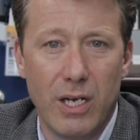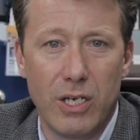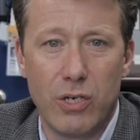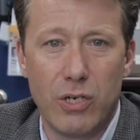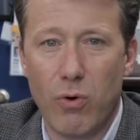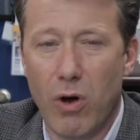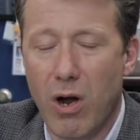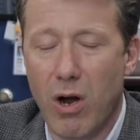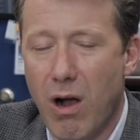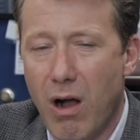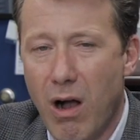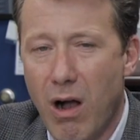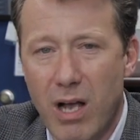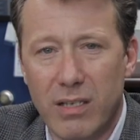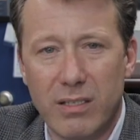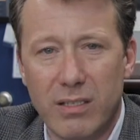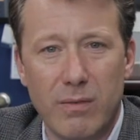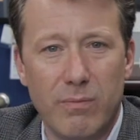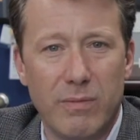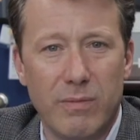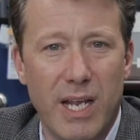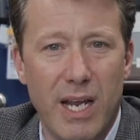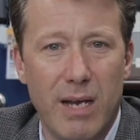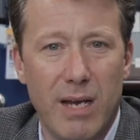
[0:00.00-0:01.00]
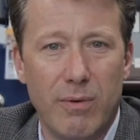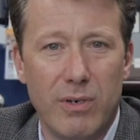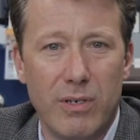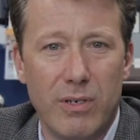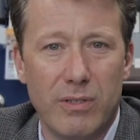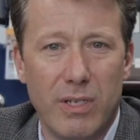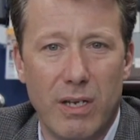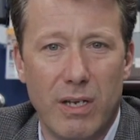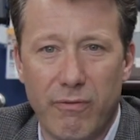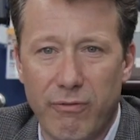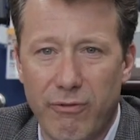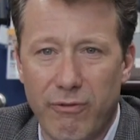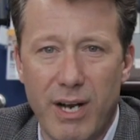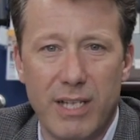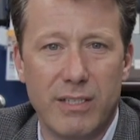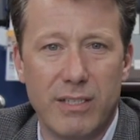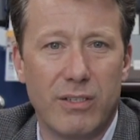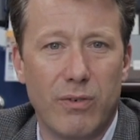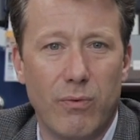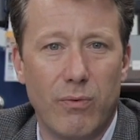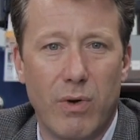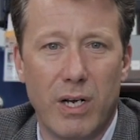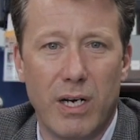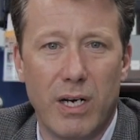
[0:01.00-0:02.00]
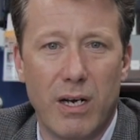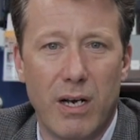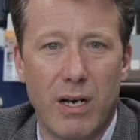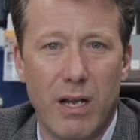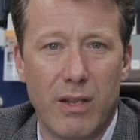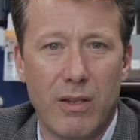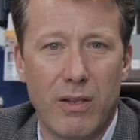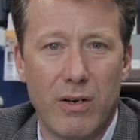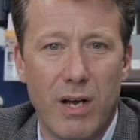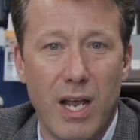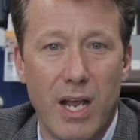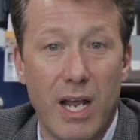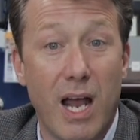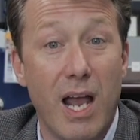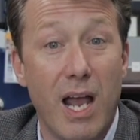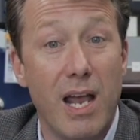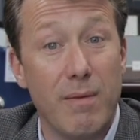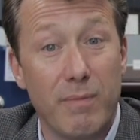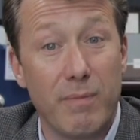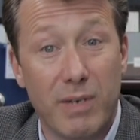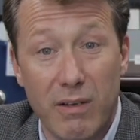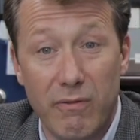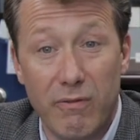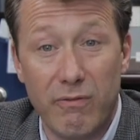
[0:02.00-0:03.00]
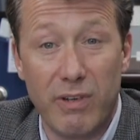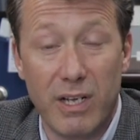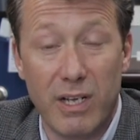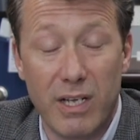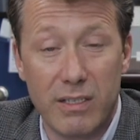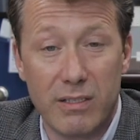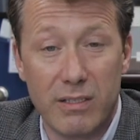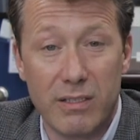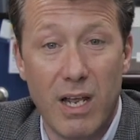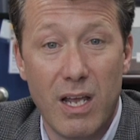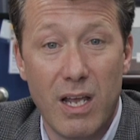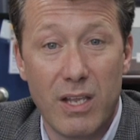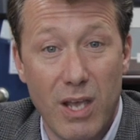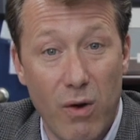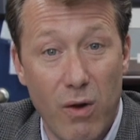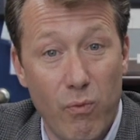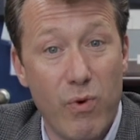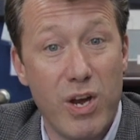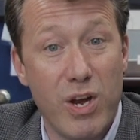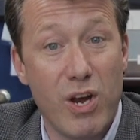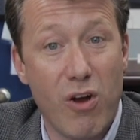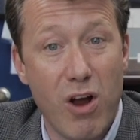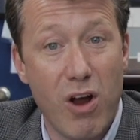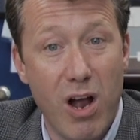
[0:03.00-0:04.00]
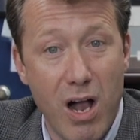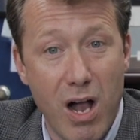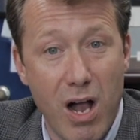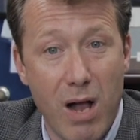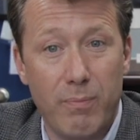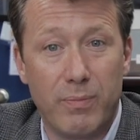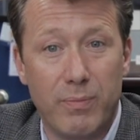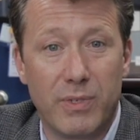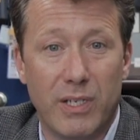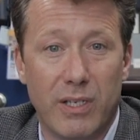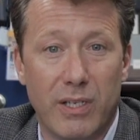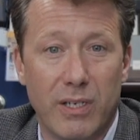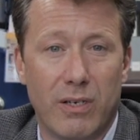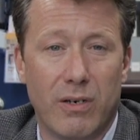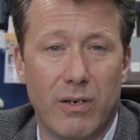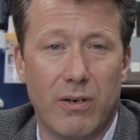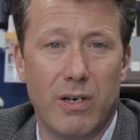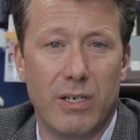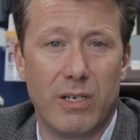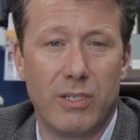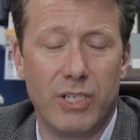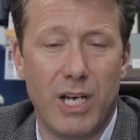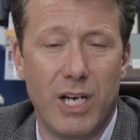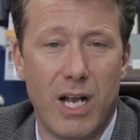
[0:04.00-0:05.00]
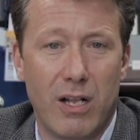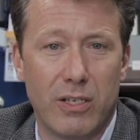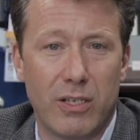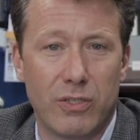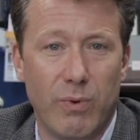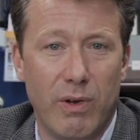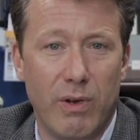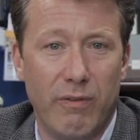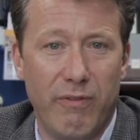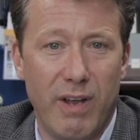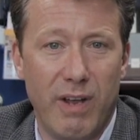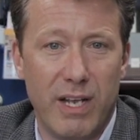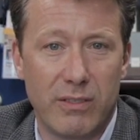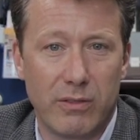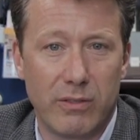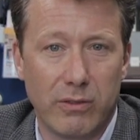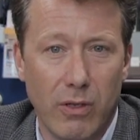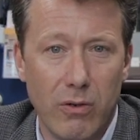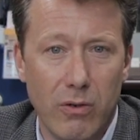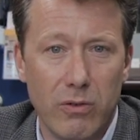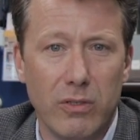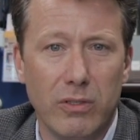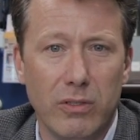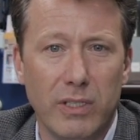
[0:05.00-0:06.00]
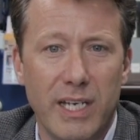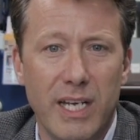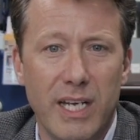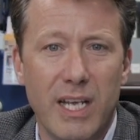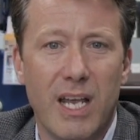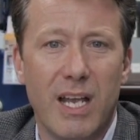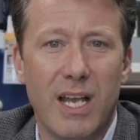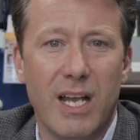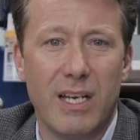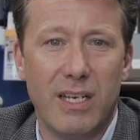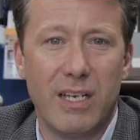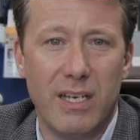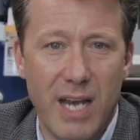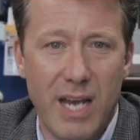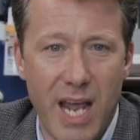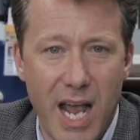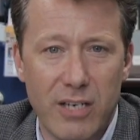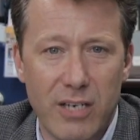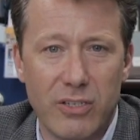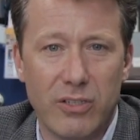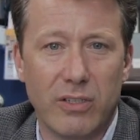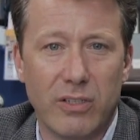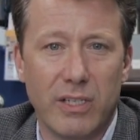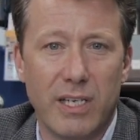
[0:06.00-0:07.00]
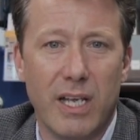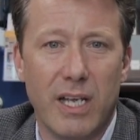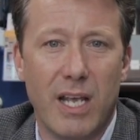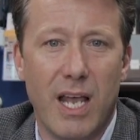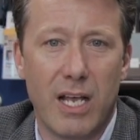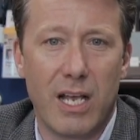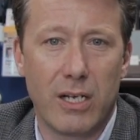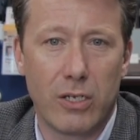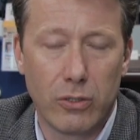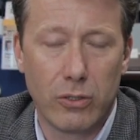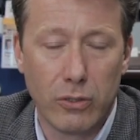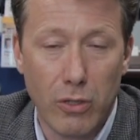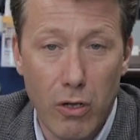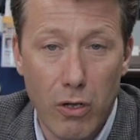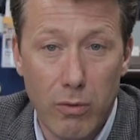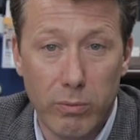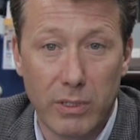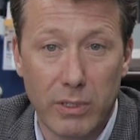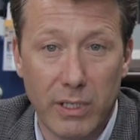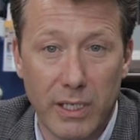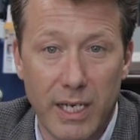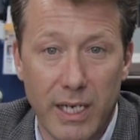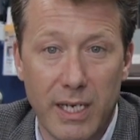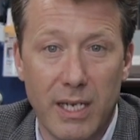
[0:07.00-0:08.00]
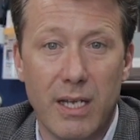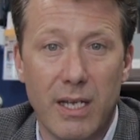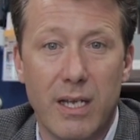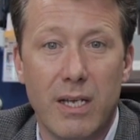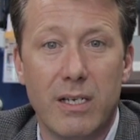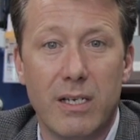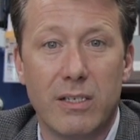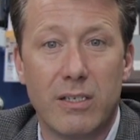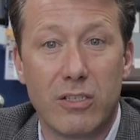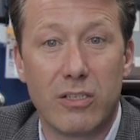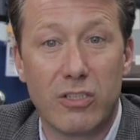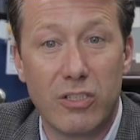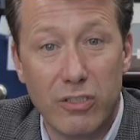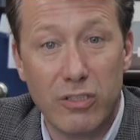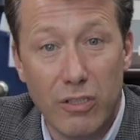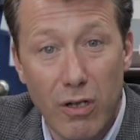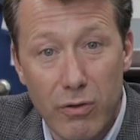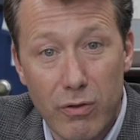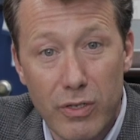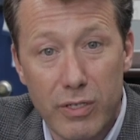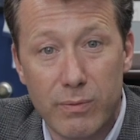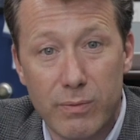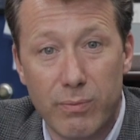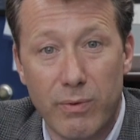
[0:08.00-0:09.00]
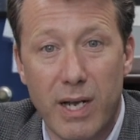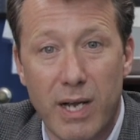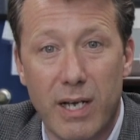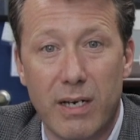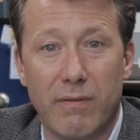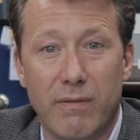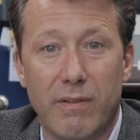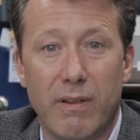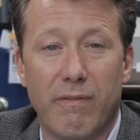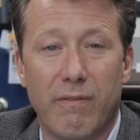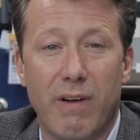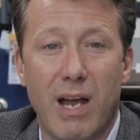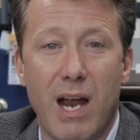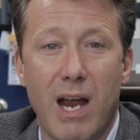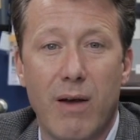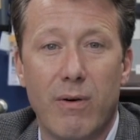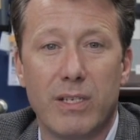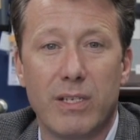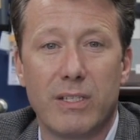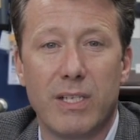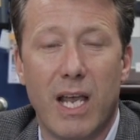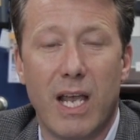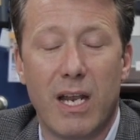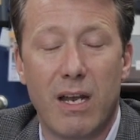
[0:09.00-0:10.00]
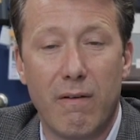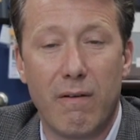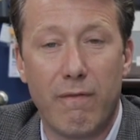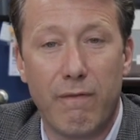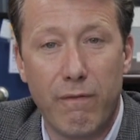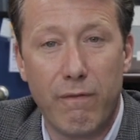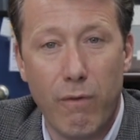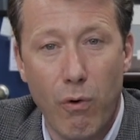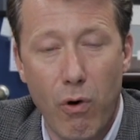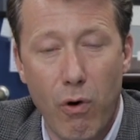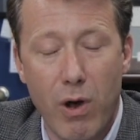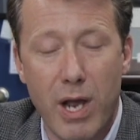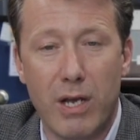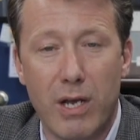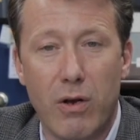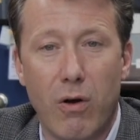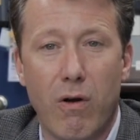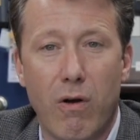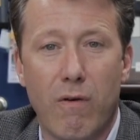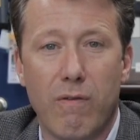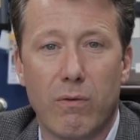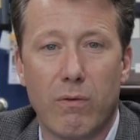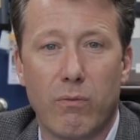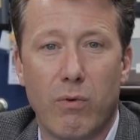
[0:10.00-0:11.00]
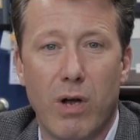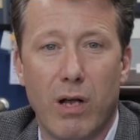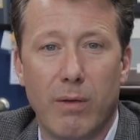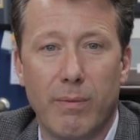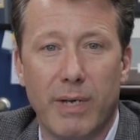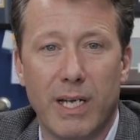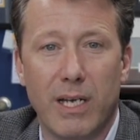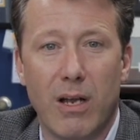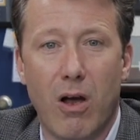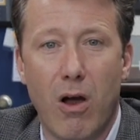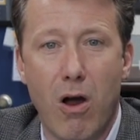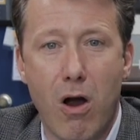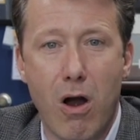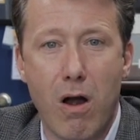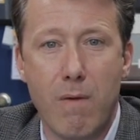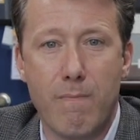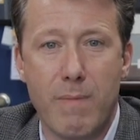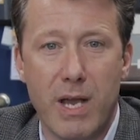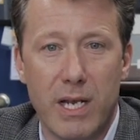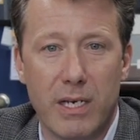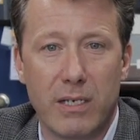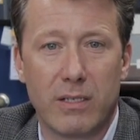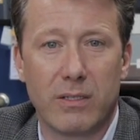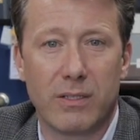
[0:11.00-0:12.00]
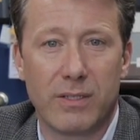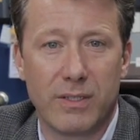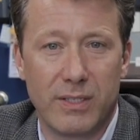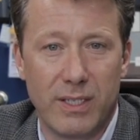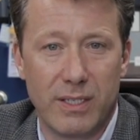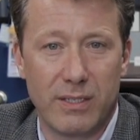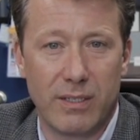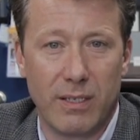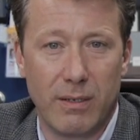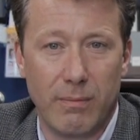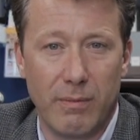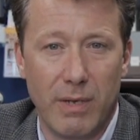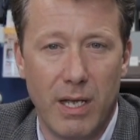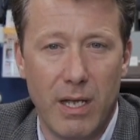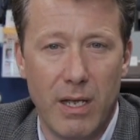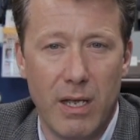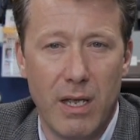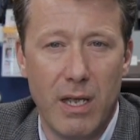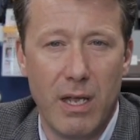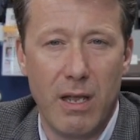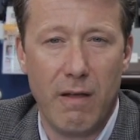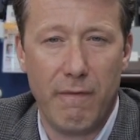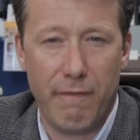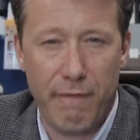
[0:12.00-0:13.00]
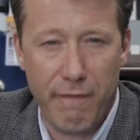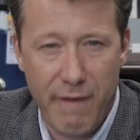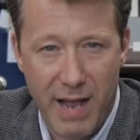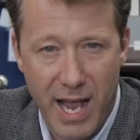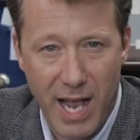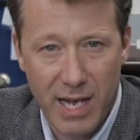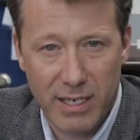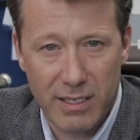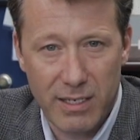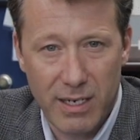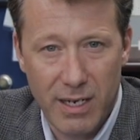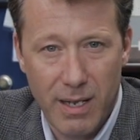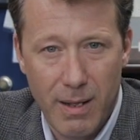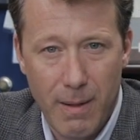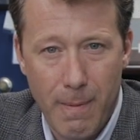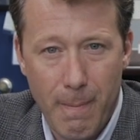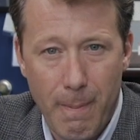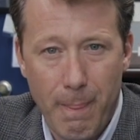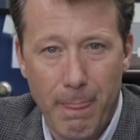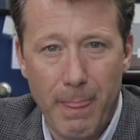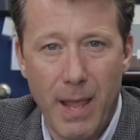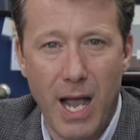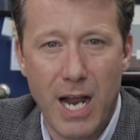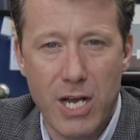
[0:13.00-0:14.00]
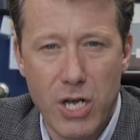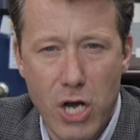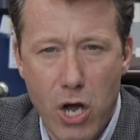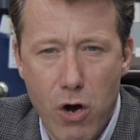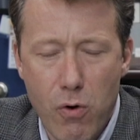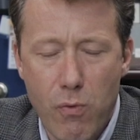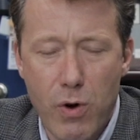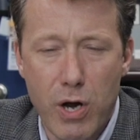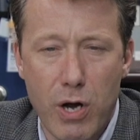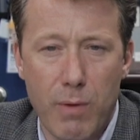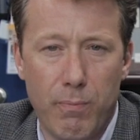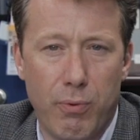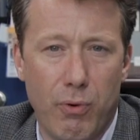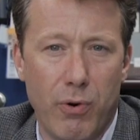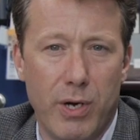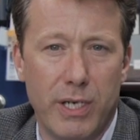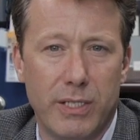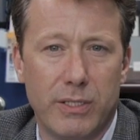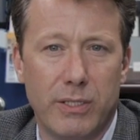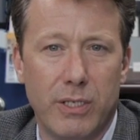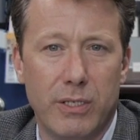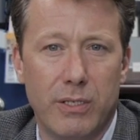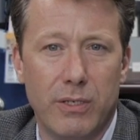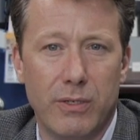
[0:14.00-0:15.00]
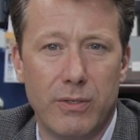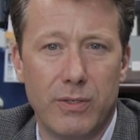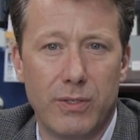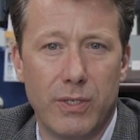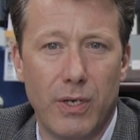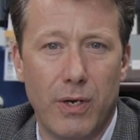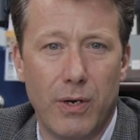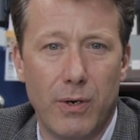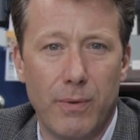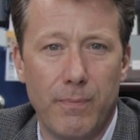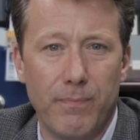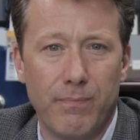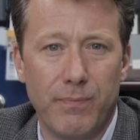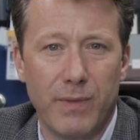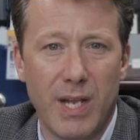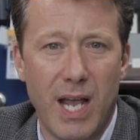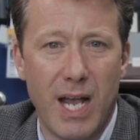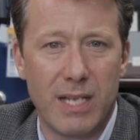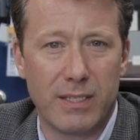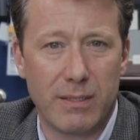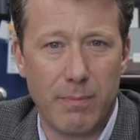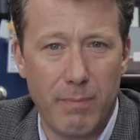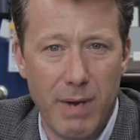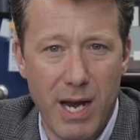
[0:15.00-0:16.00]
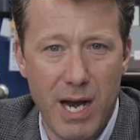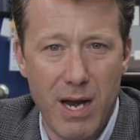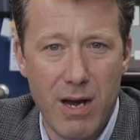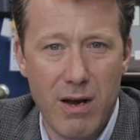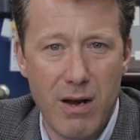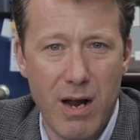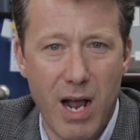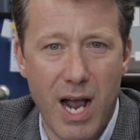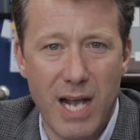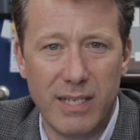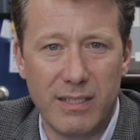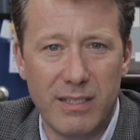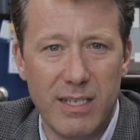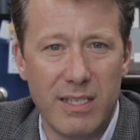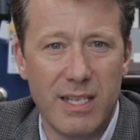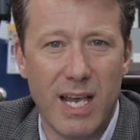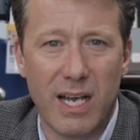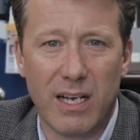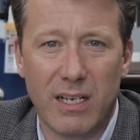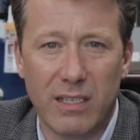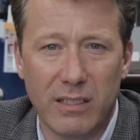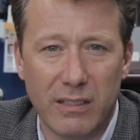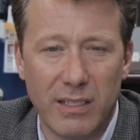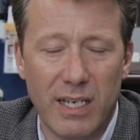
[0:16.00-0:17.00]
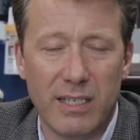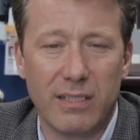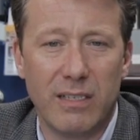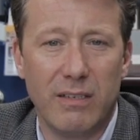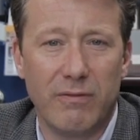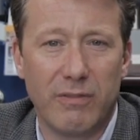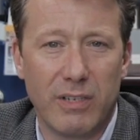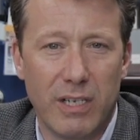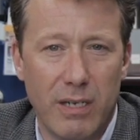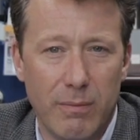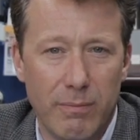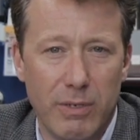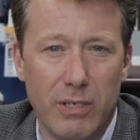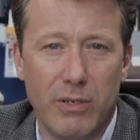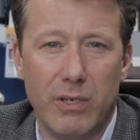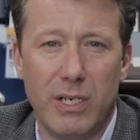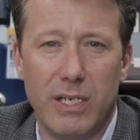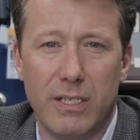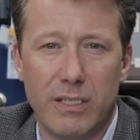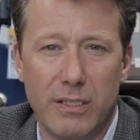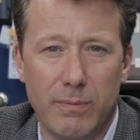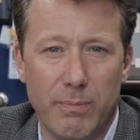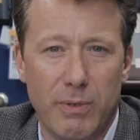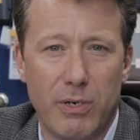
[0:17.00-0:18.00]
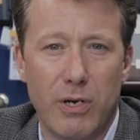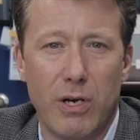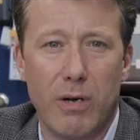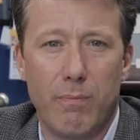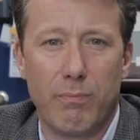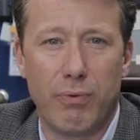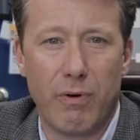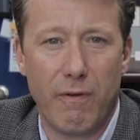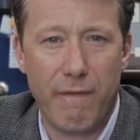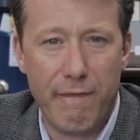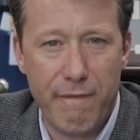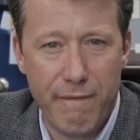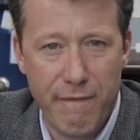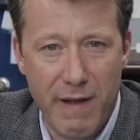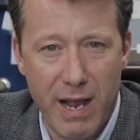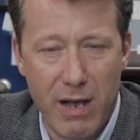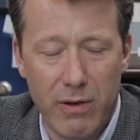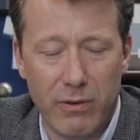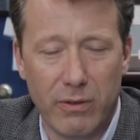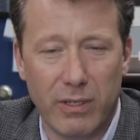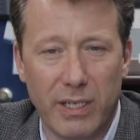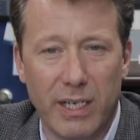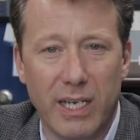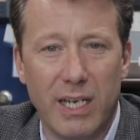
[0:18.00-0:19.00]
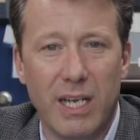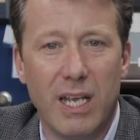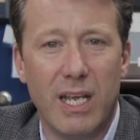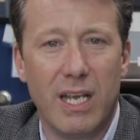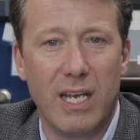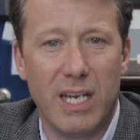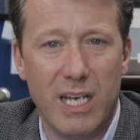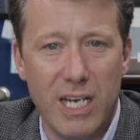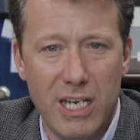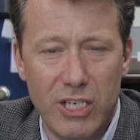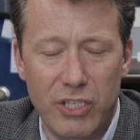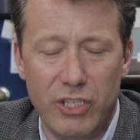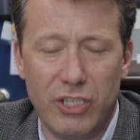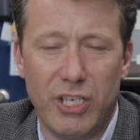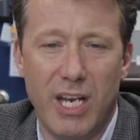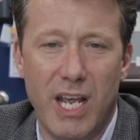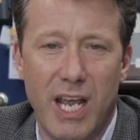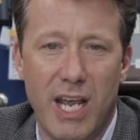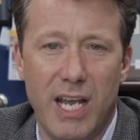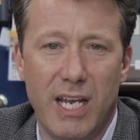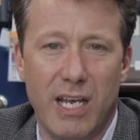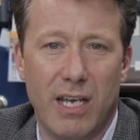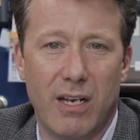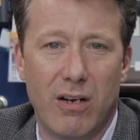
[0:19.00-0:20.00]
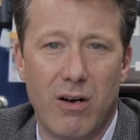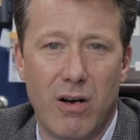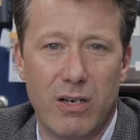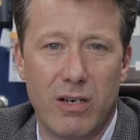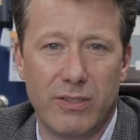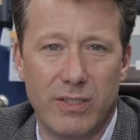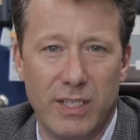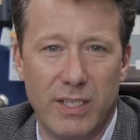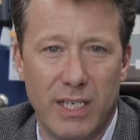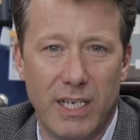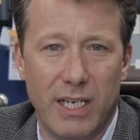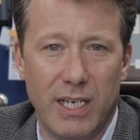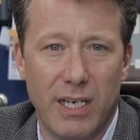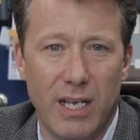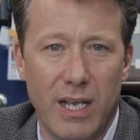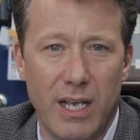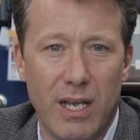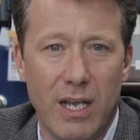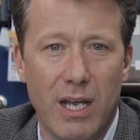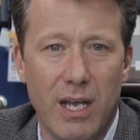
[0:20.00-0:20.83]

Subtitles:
You are awesome neighbors and friends to one another, and I am convinced that we are up to the current challenge we face locally, nationally, and globally to slow the spread of the virus and avoid overwhelming our medical system. In fact, I know we are poised to do so. As a mayor, I see that collective community spirit profoundly each day in our city.